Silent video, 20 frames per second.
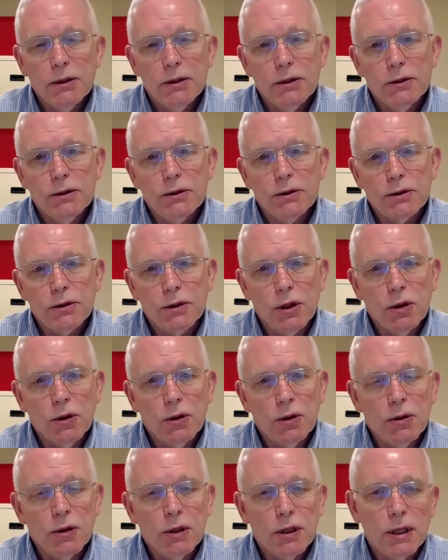
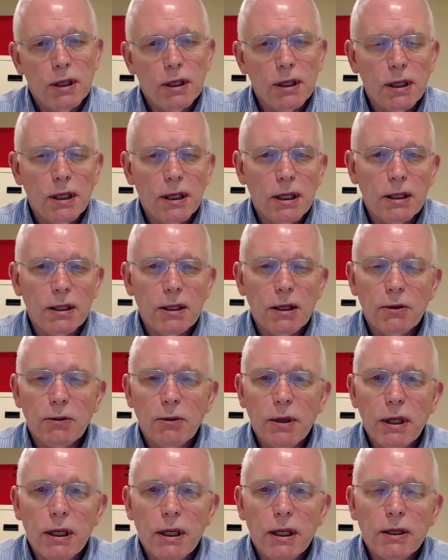So, in our
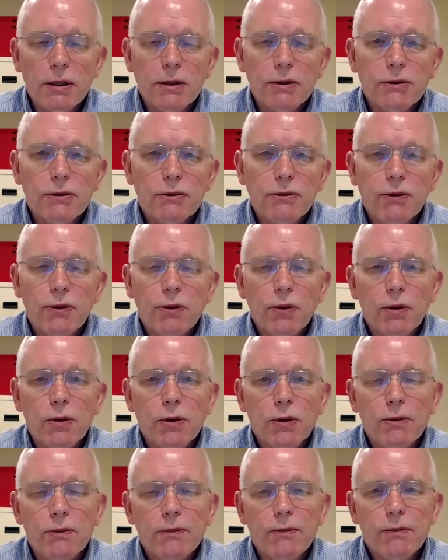readings
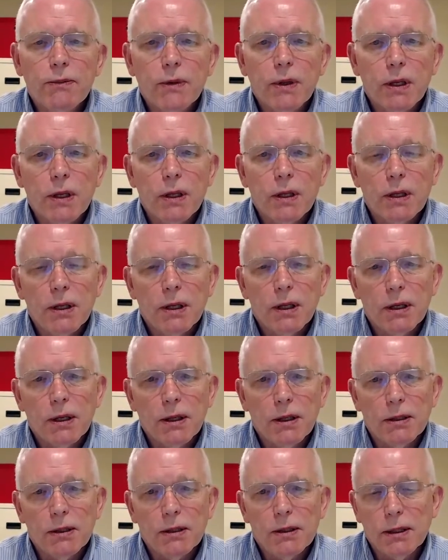for
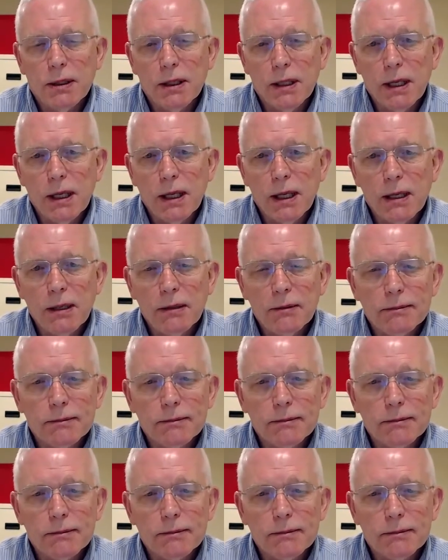today,